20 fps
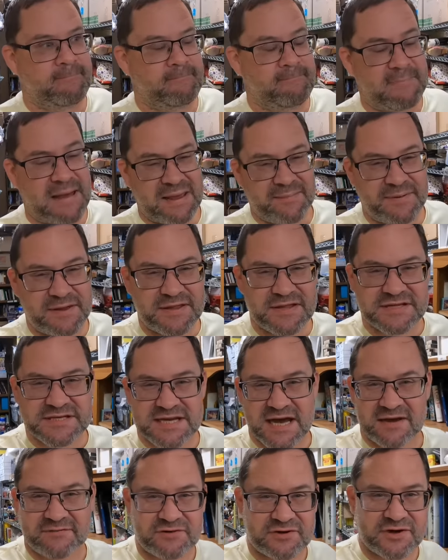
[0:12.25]
maybe
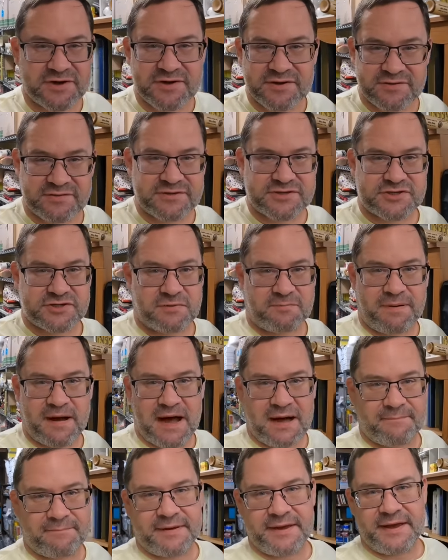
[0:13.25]
this afternoon she'll
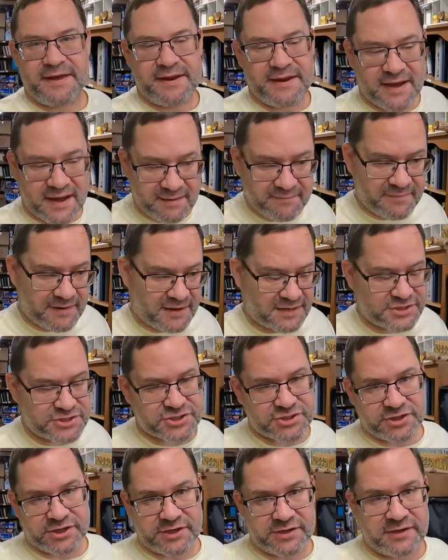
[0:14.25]
pop in. I'm not
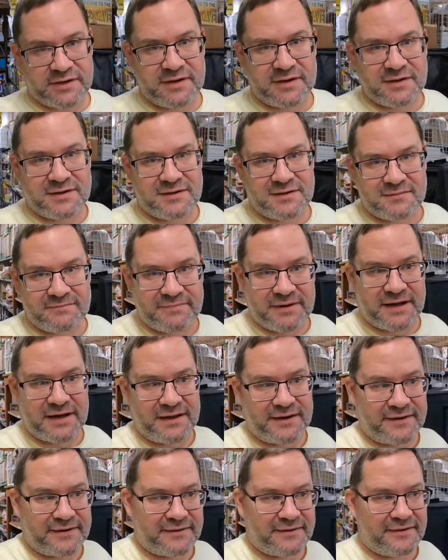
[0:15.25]
sure.
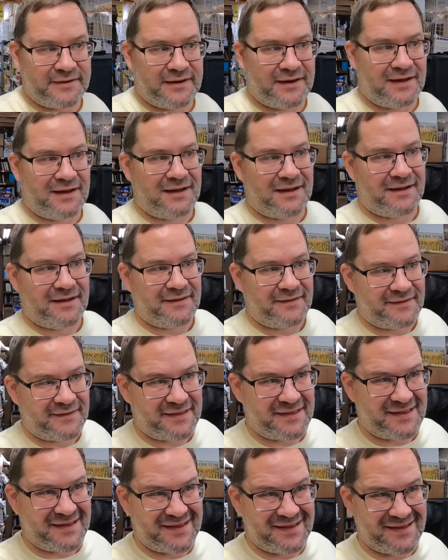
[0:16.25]
But uh,
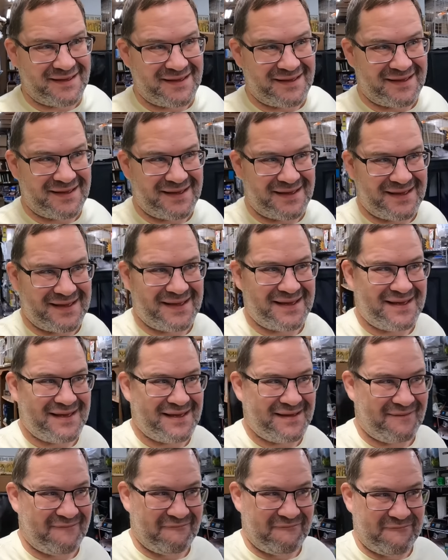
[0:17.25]

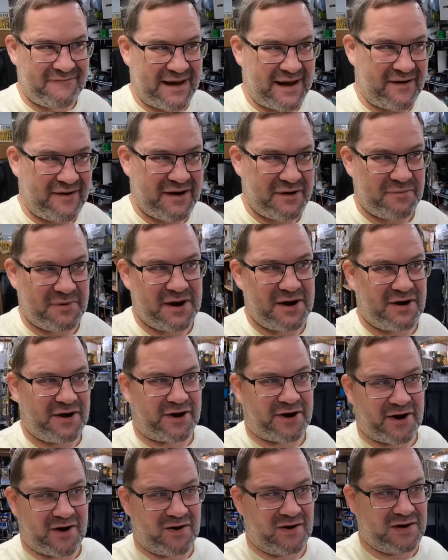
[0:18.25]
very rare
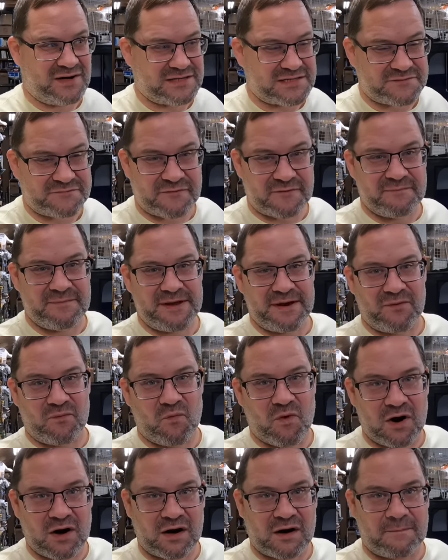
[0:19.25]
occurrence for me to
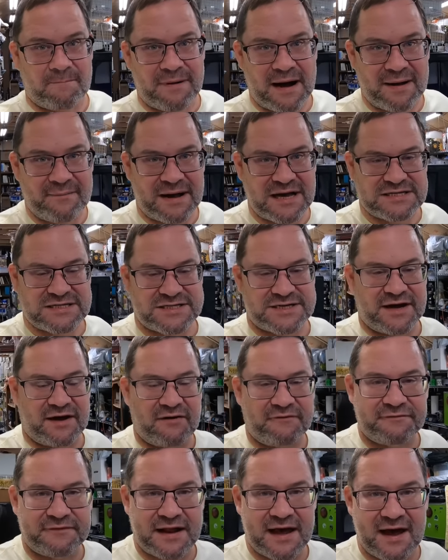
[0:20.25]
work by
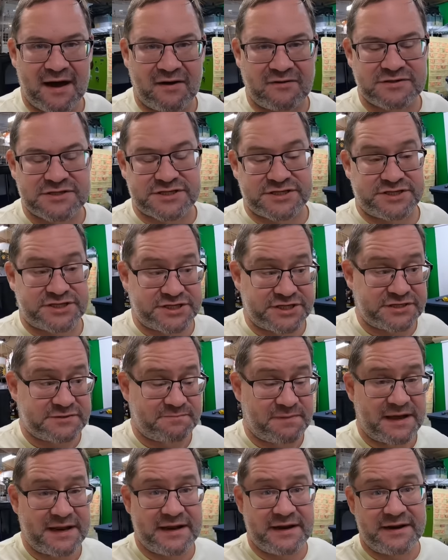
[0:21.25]
myself now since she's
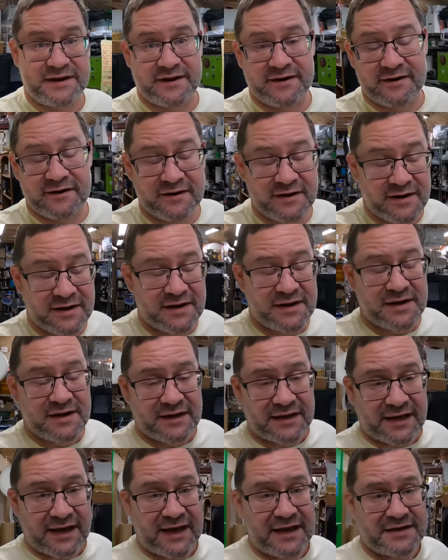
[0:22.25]
been in here.
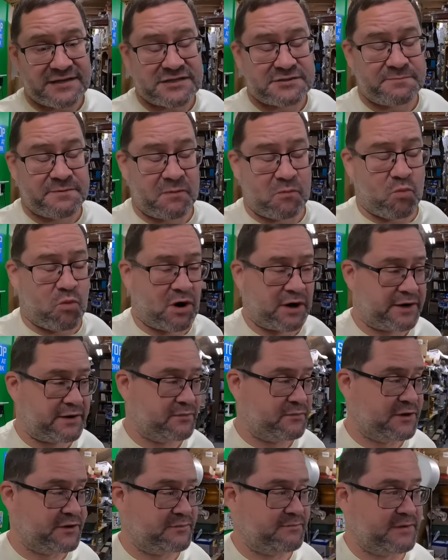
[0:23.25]
Candace has been
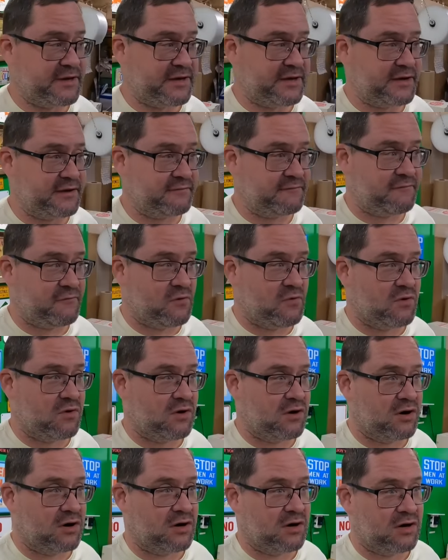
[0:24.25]
working with me
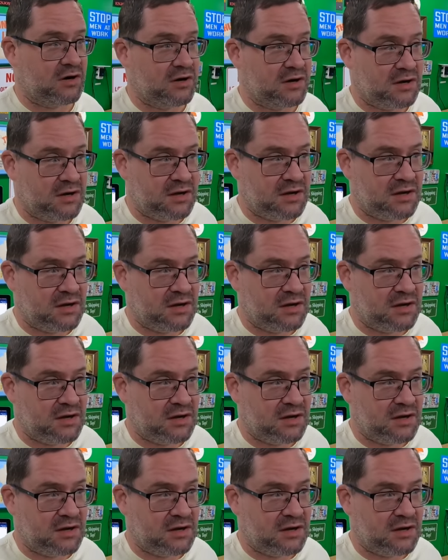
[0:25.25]
for,